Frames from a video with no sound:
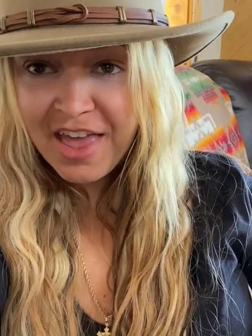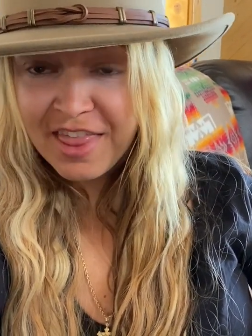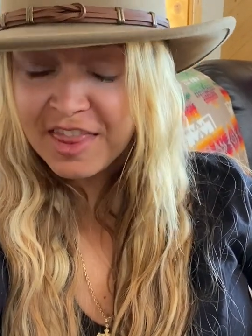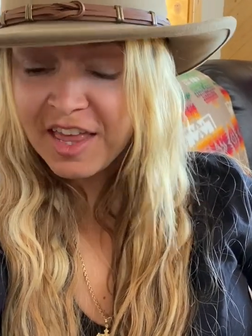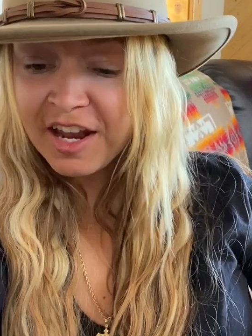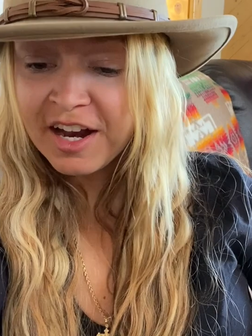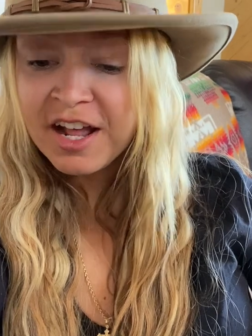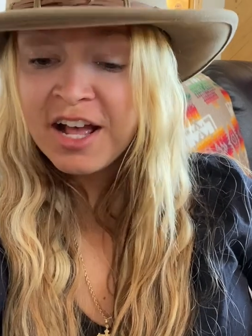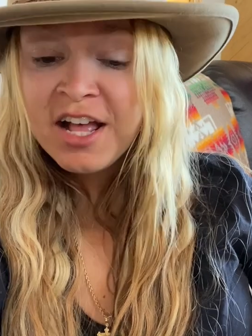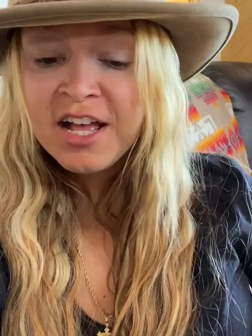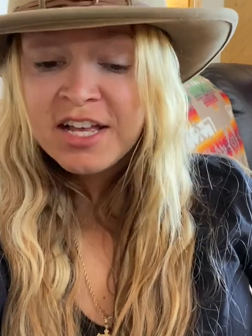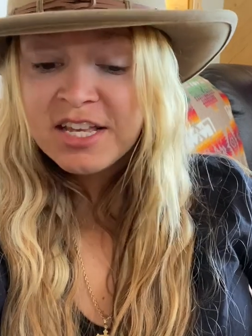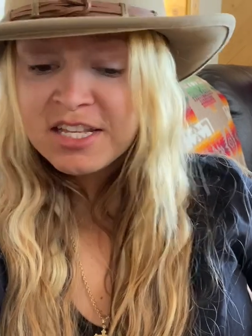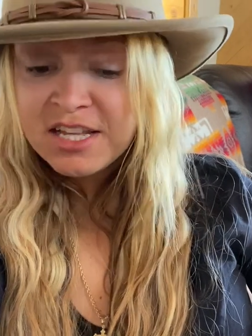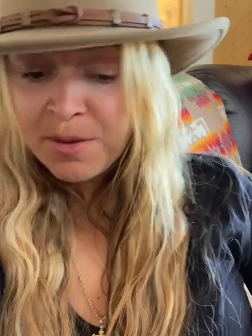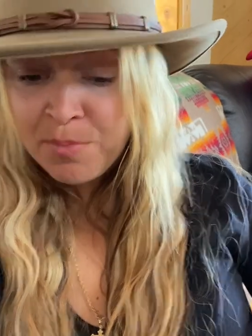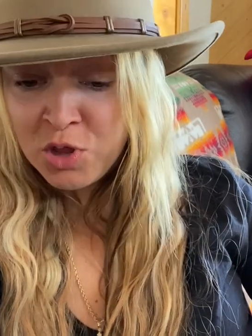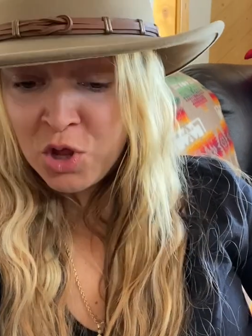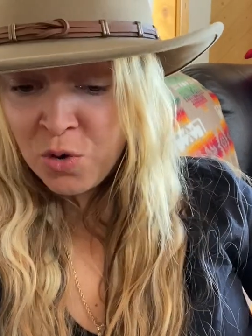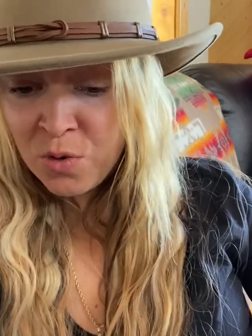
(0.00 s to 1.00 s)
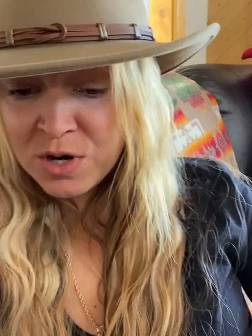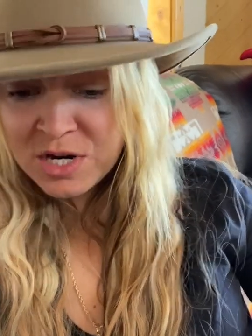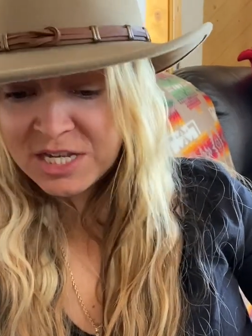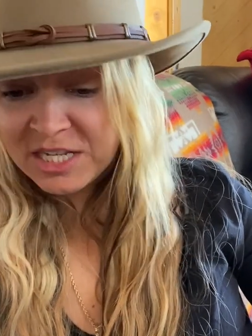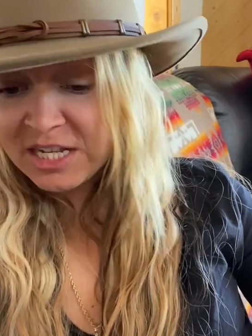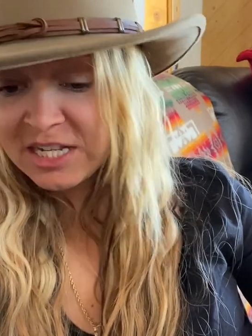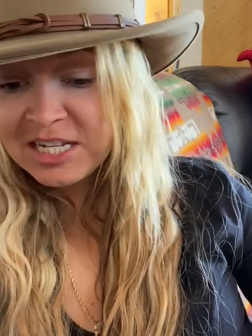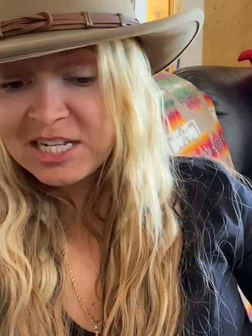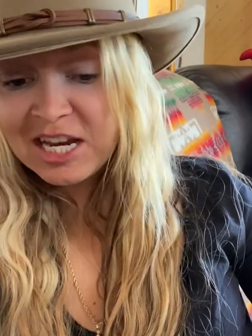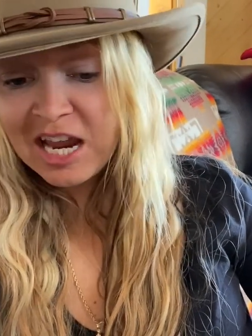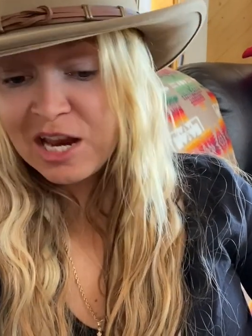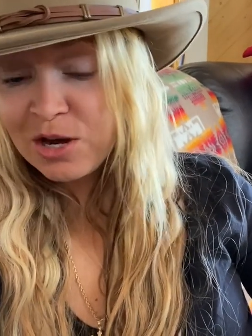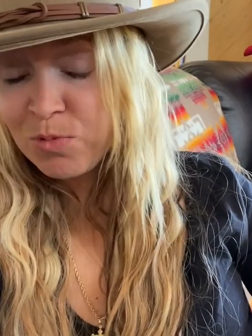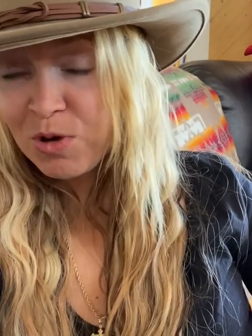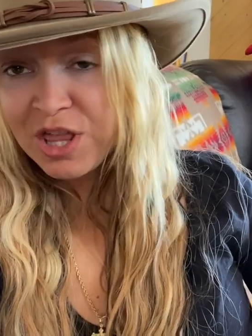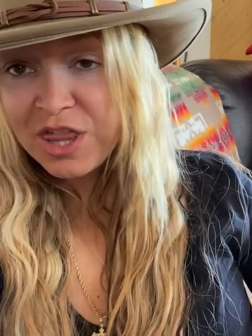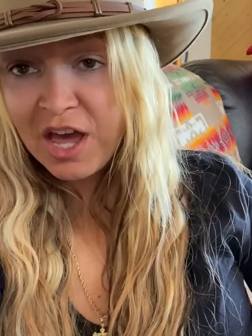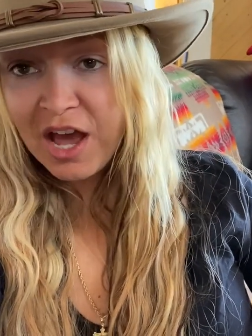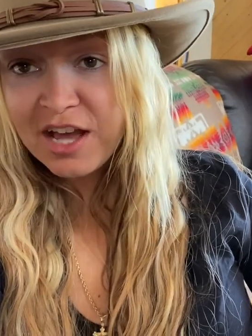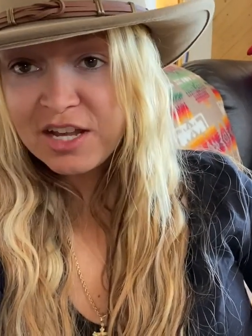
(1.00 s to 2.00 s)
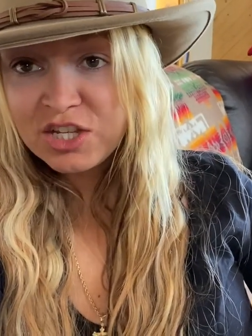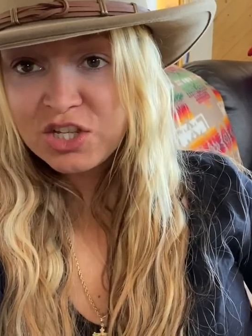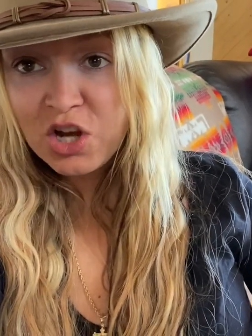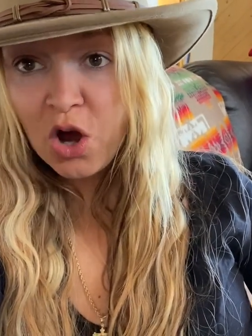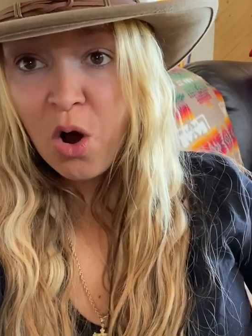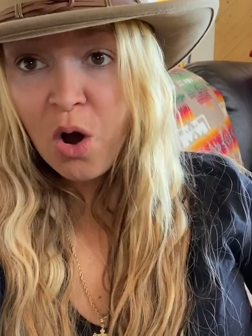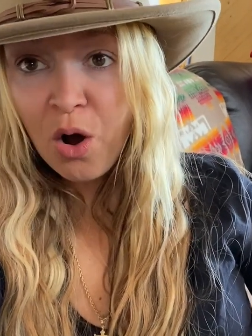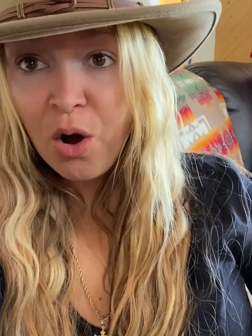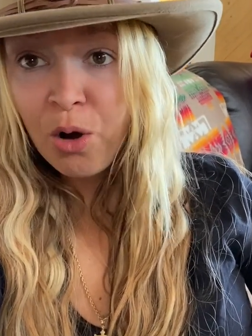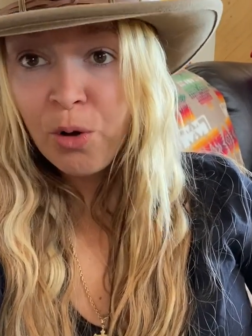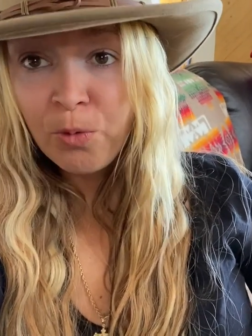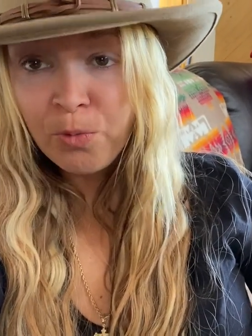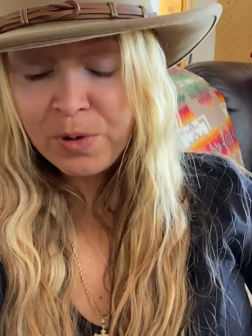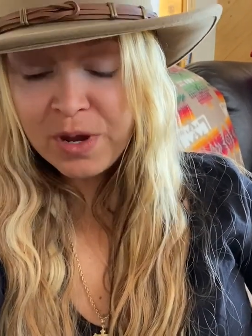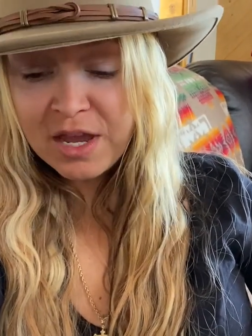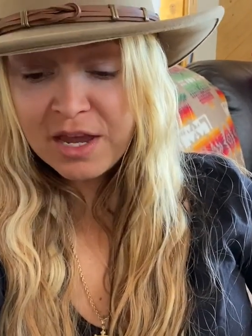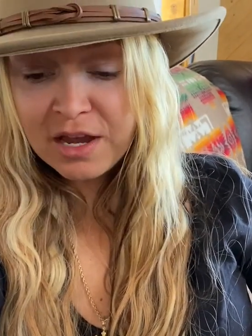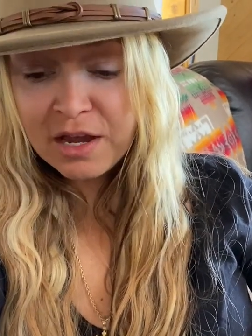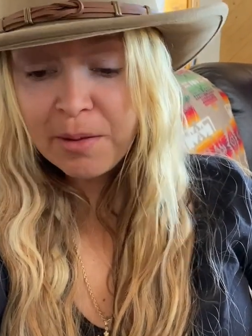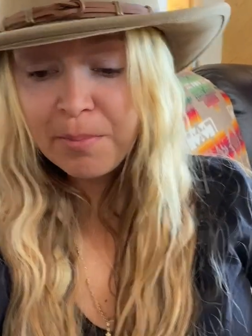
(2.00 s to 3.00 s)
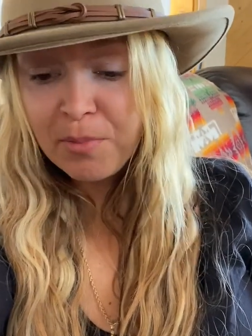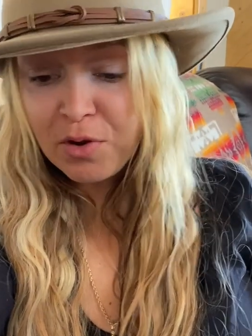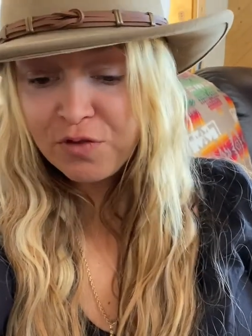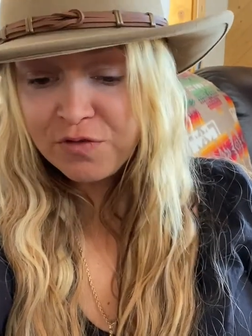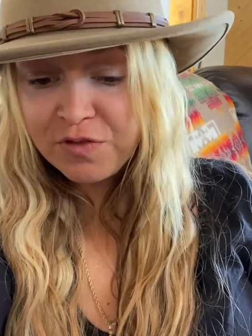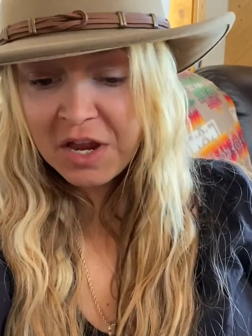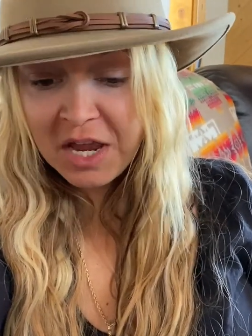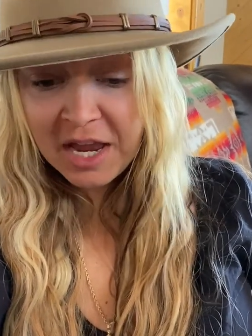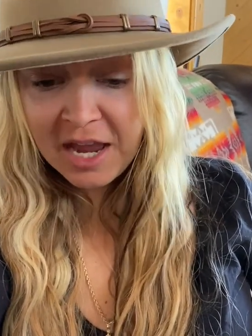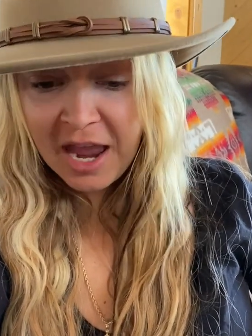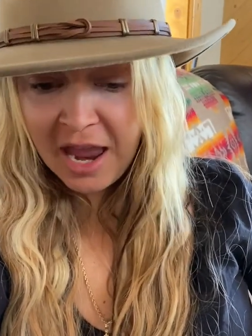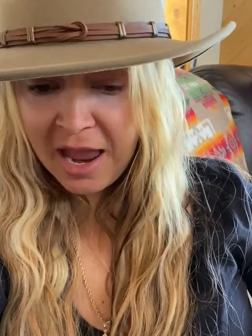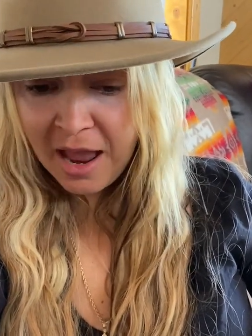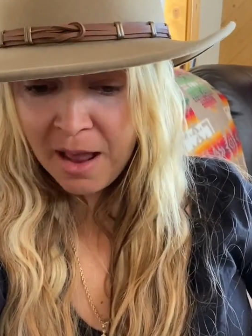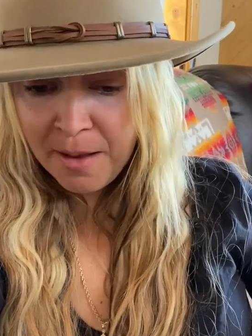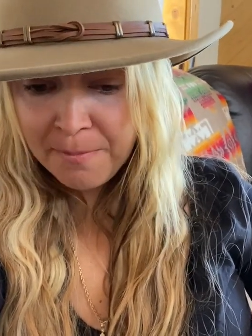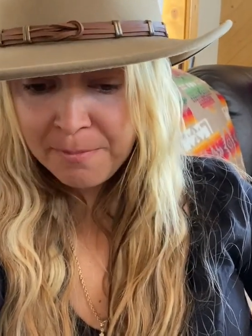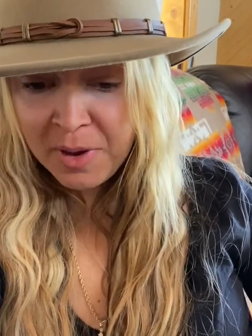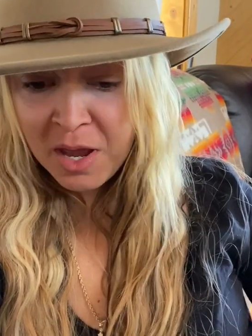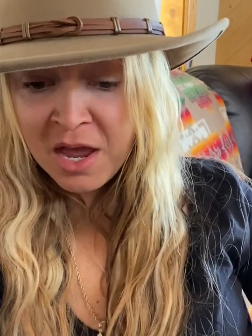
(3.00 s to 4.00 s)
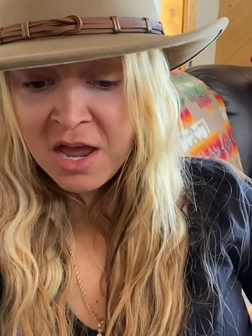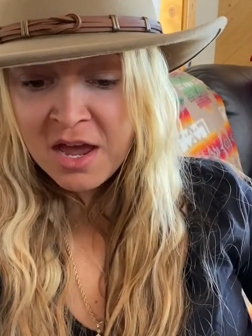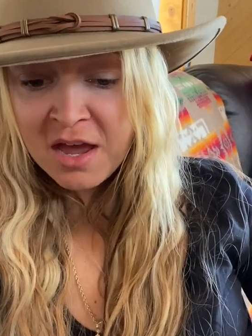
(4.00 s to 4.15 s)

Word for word: and then some of the horses stayed with us all week moving camp.